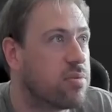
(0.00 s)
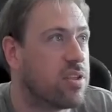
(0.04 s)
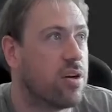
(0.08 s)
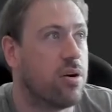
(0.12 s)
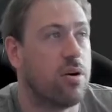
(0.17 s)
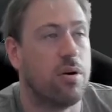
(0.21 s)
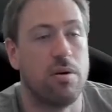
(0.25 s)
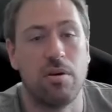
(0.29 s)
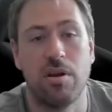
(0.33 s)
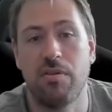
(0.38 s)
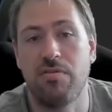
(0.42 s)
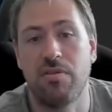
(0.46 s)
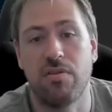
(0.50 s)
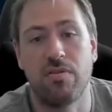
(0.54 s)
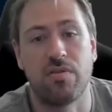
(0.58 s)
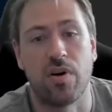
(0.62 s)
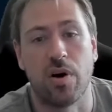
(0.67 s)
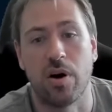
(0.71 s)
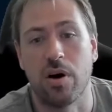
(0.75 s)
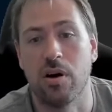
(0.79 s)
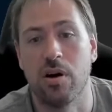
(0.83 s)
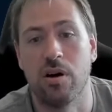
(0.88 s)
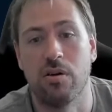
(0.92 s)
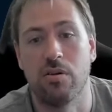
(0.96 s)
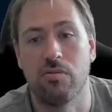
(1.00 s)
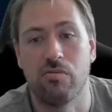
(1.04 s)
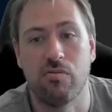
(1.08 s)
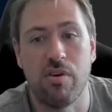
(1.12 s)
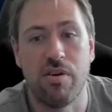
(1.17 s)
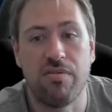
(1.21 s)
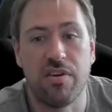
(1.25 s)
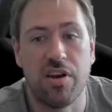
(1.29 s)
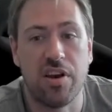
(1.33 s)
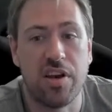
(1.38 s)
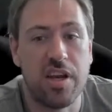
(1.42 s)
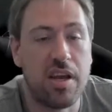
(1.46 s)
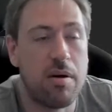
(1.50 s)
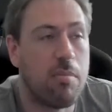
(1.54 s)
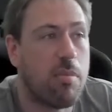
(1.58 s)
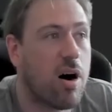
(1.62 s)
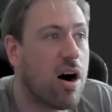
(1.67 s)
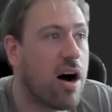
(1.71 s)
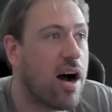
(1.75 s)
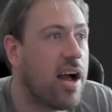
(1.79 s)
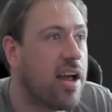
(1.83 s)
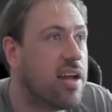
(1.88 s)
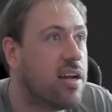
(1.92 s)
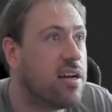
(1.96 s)
So if you've got a river
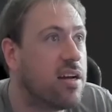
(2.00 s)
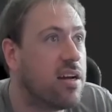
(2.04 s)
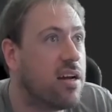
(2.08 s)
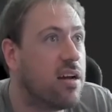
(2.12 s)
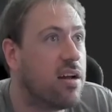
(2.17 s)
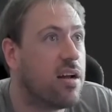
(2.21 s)
nearby,